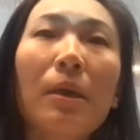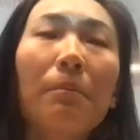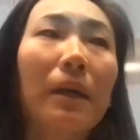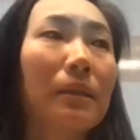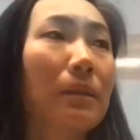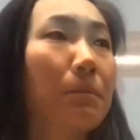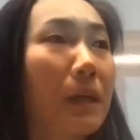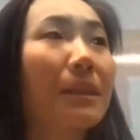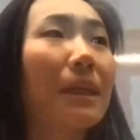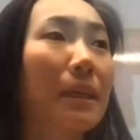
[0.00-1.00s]
but
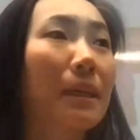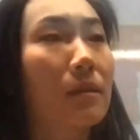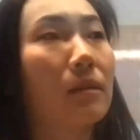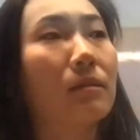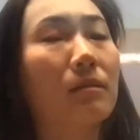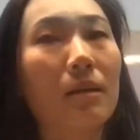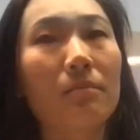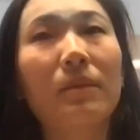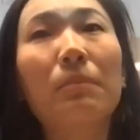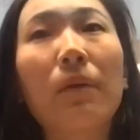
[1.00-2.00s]
basically the
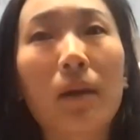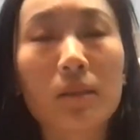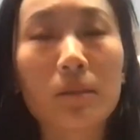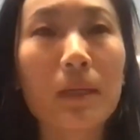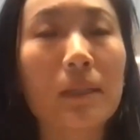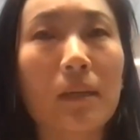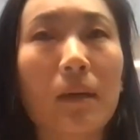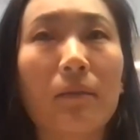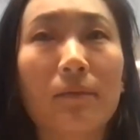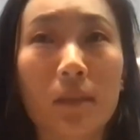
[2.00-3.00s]
impossibility
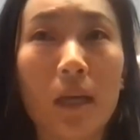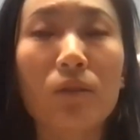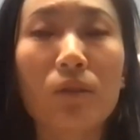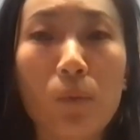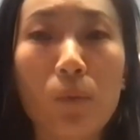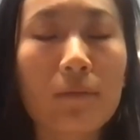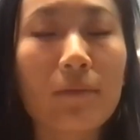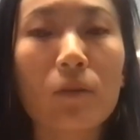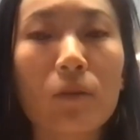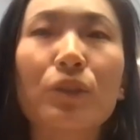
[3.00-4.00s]
of scale the
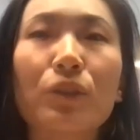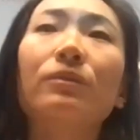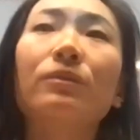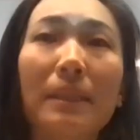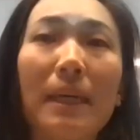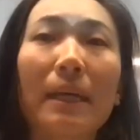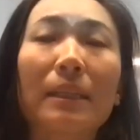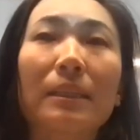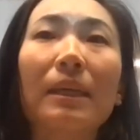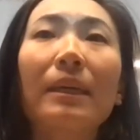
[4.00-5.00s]
workflows to
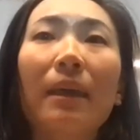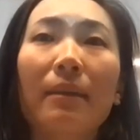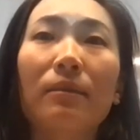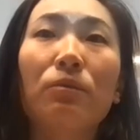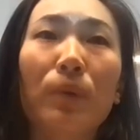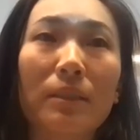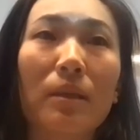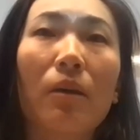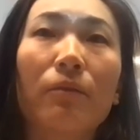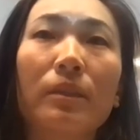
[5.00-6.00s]
detect and then
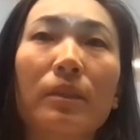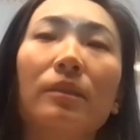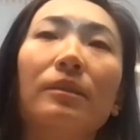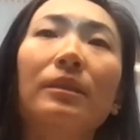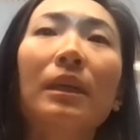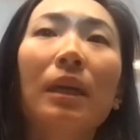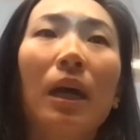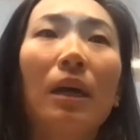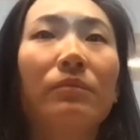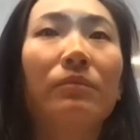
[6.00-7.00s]
resolve the
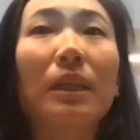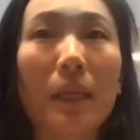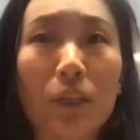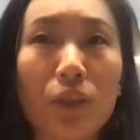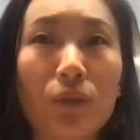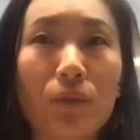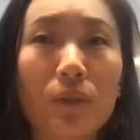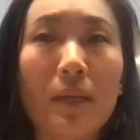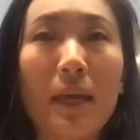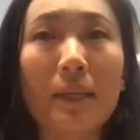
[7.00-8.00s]
data
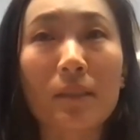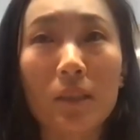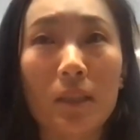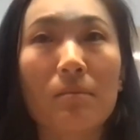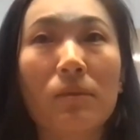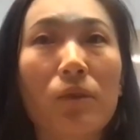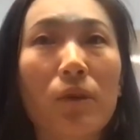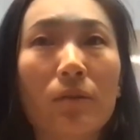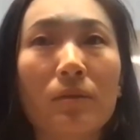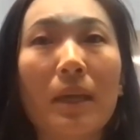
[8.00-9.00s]
issues as the team
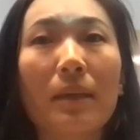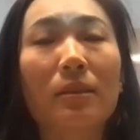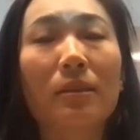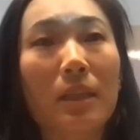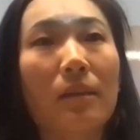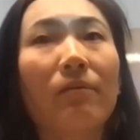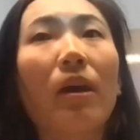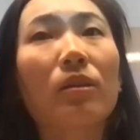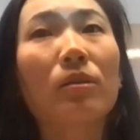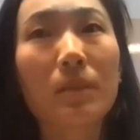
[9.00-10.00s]
grows and the data
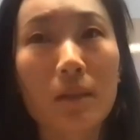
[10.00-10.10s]
volumes